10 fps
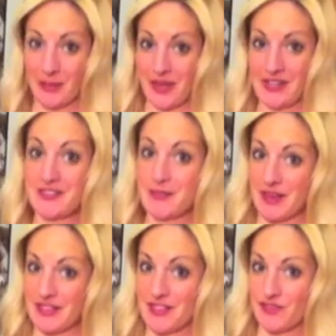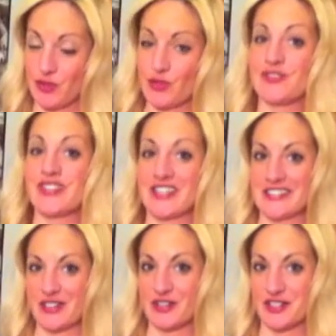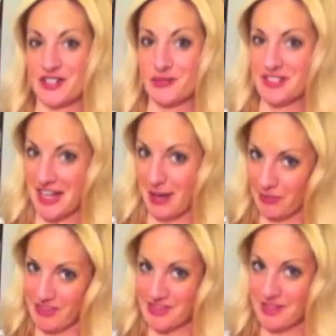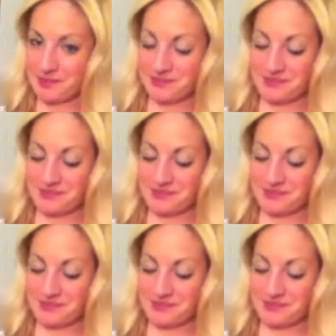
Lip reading: the way, spicy food does increase your metabolism.